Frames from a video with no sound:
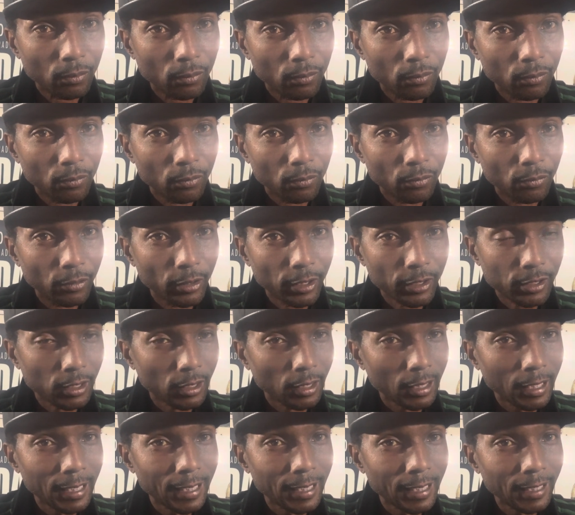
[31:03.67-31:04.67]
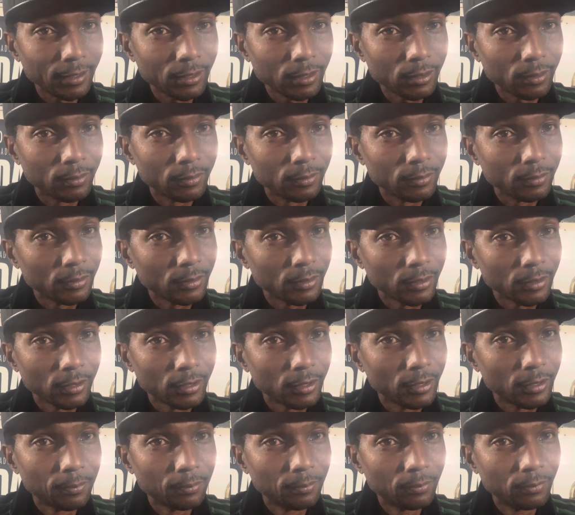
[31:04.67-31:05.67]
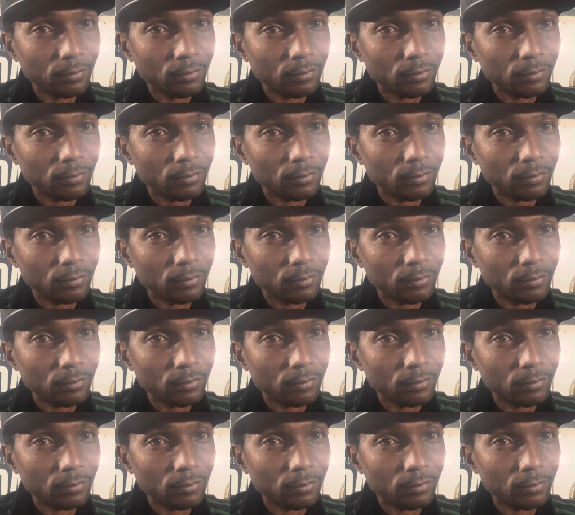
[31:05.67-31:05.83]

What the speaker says: Rich lied to him.